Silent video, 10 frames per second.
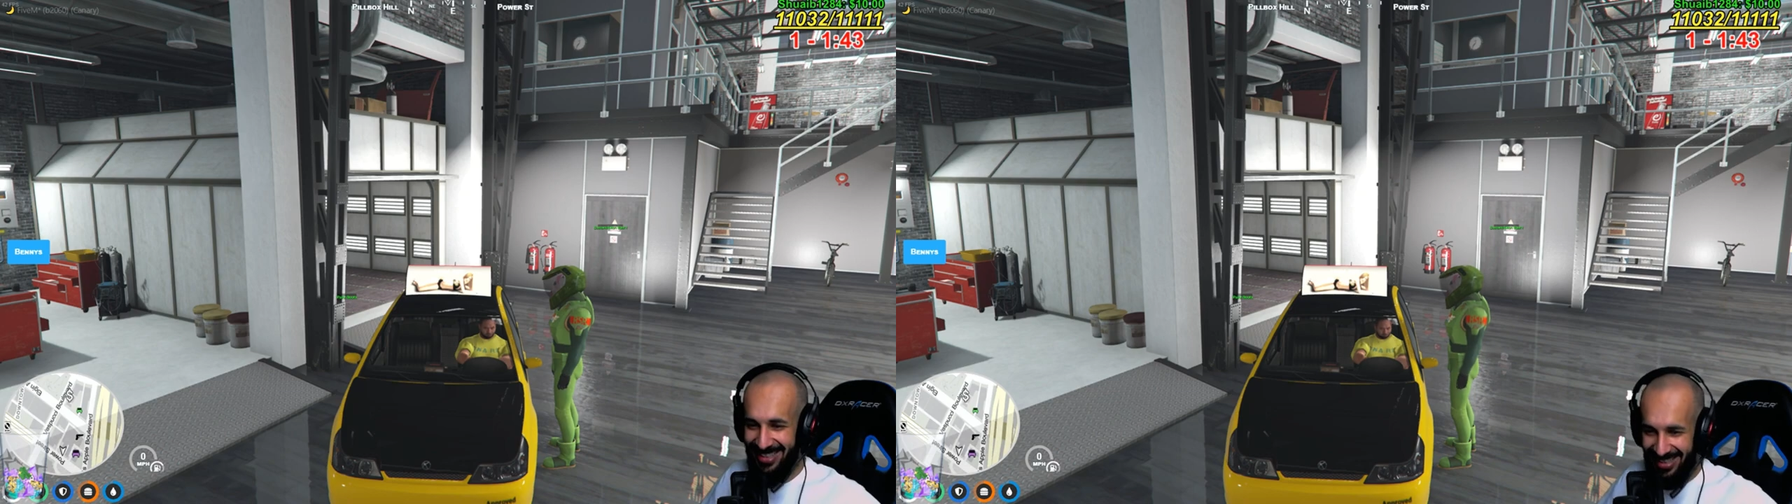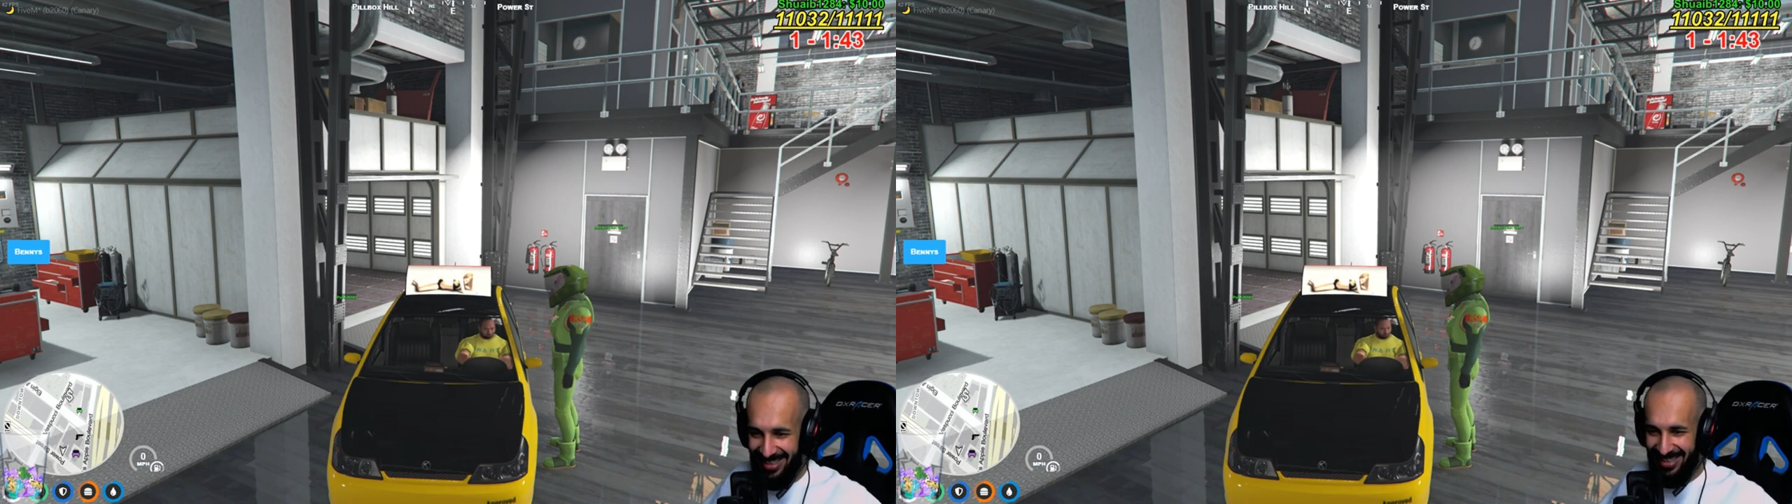
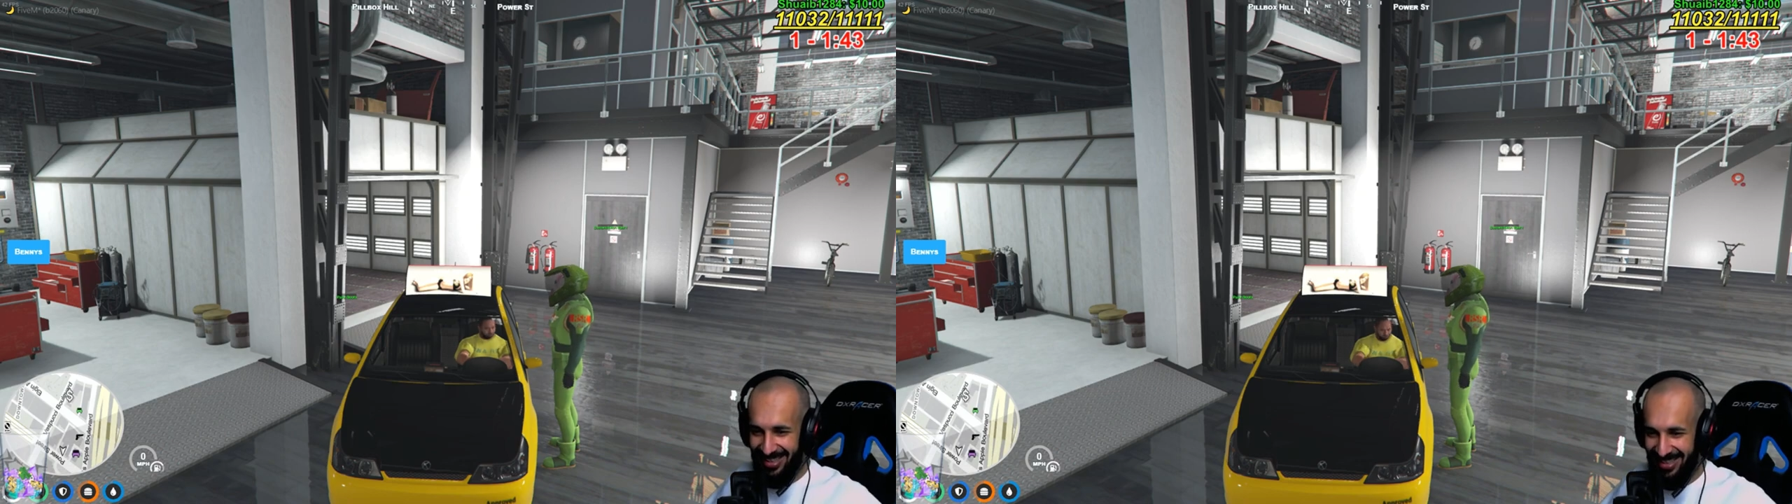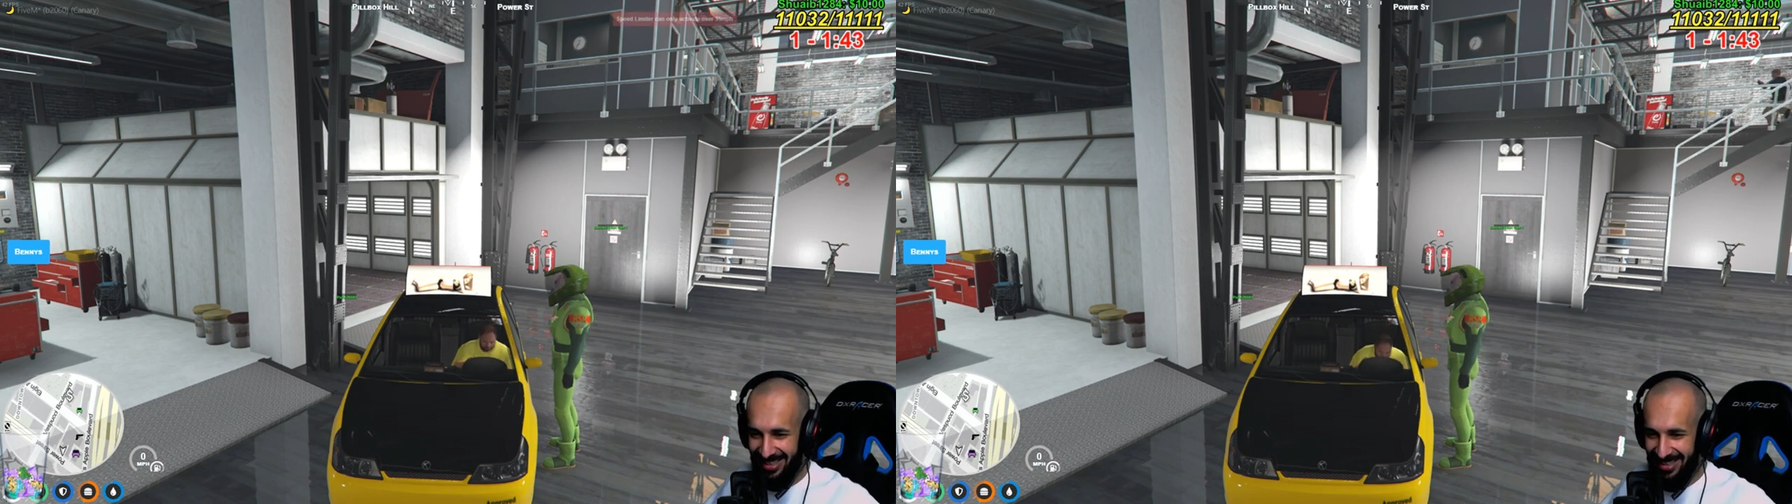what's
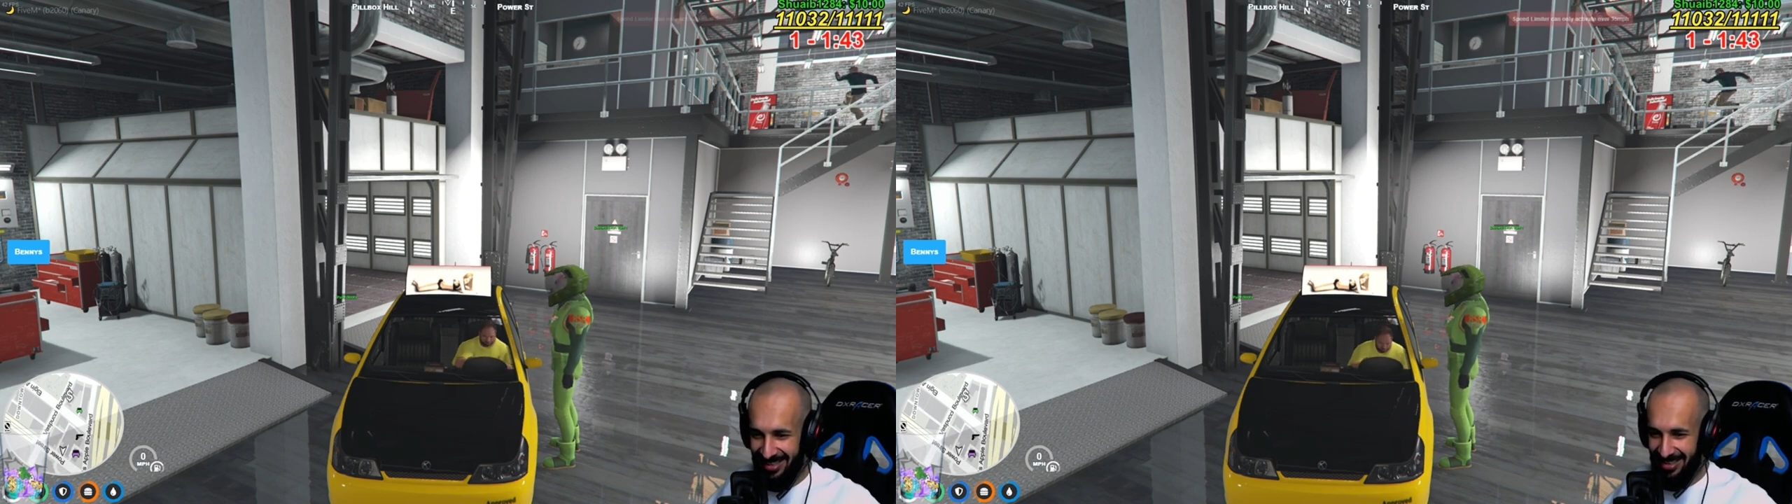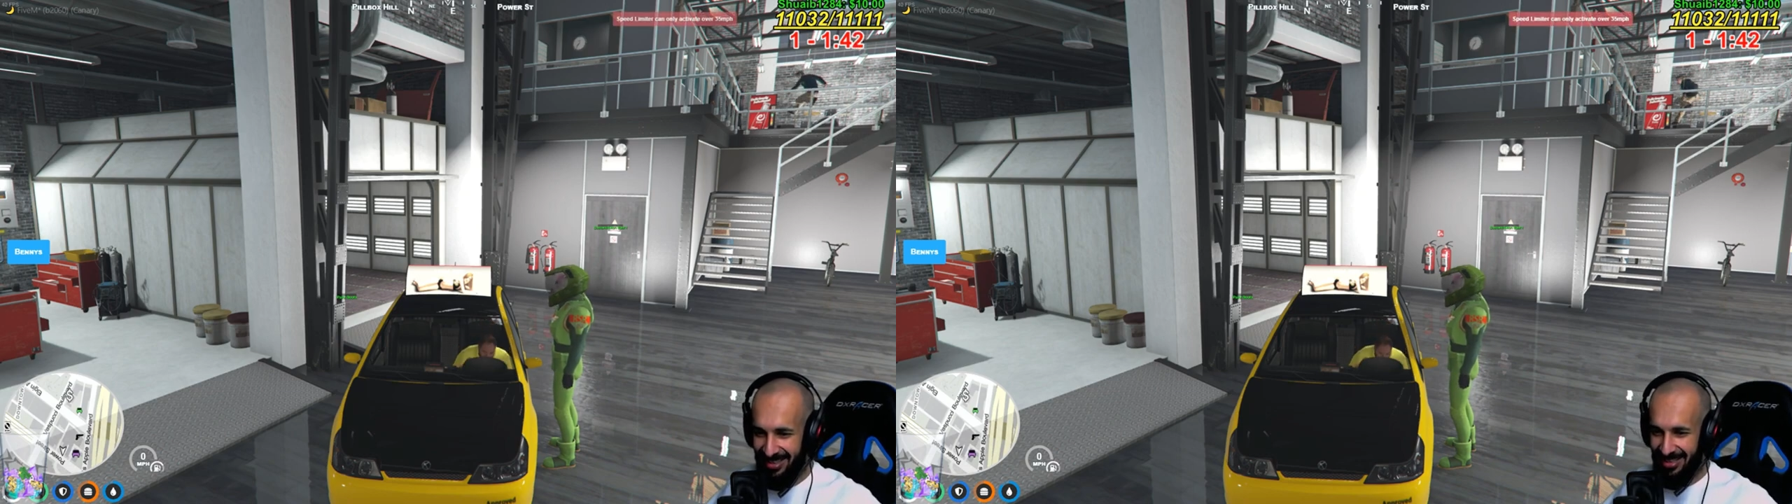what's fucking
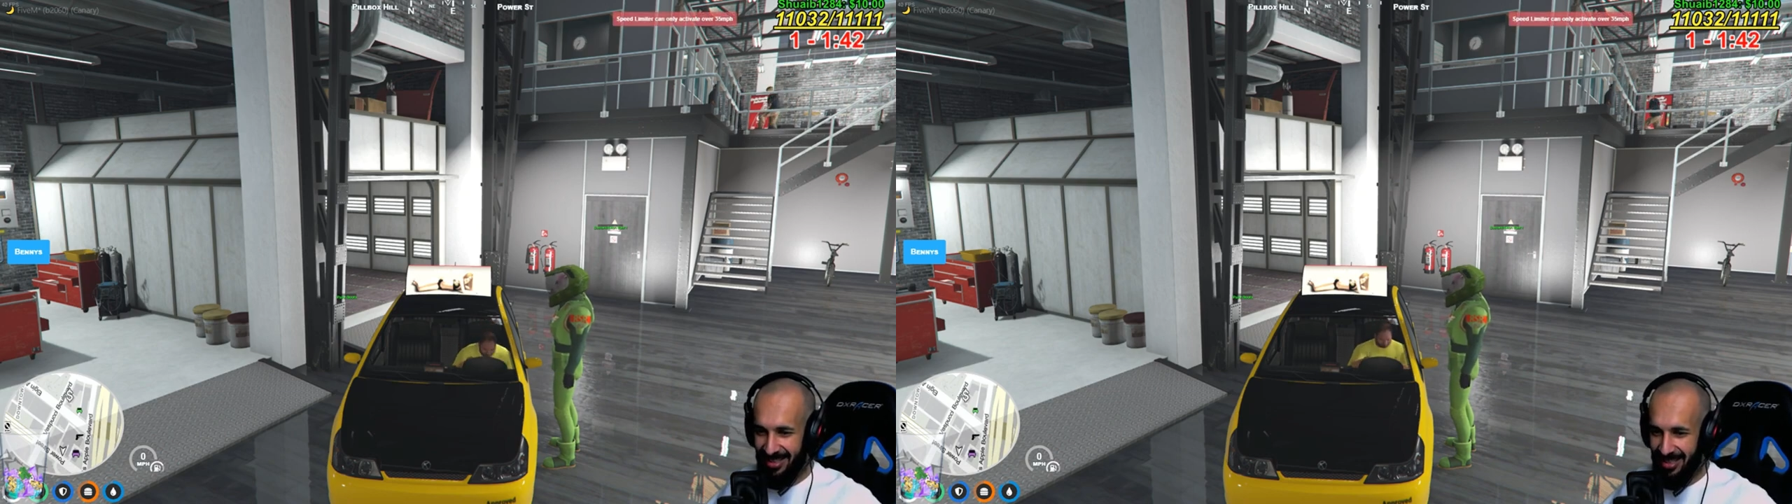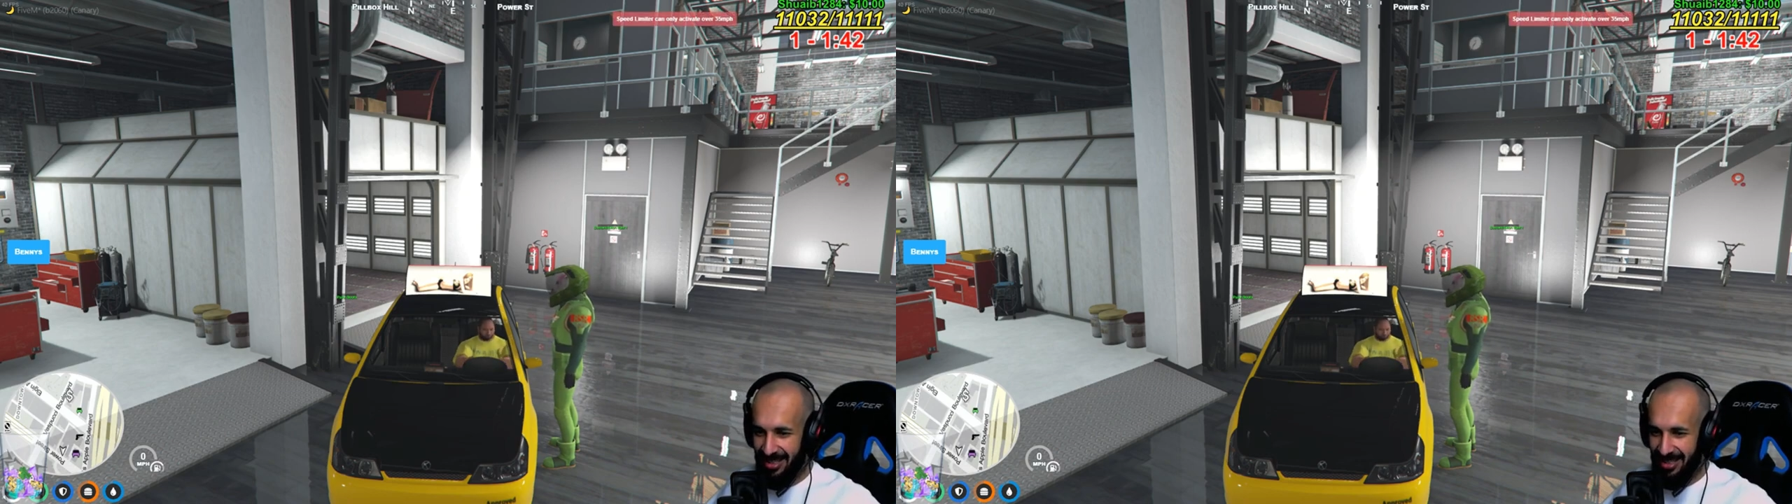in there.